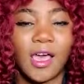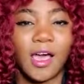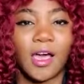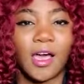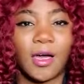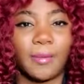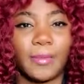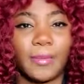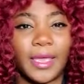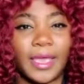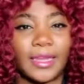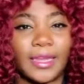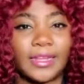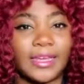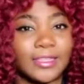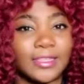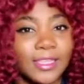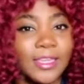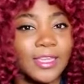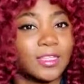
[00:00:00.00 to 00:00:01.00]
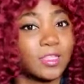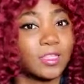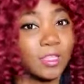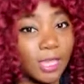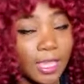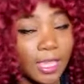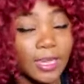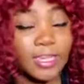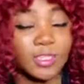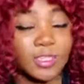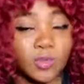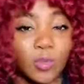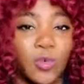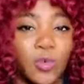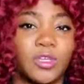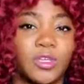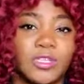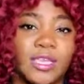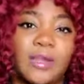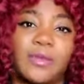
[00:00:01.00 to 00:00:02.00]
And I think it is
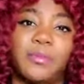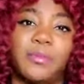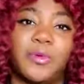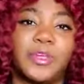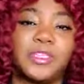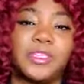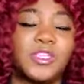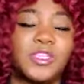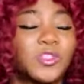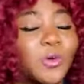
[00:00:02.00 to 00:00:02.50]
worth celebrating.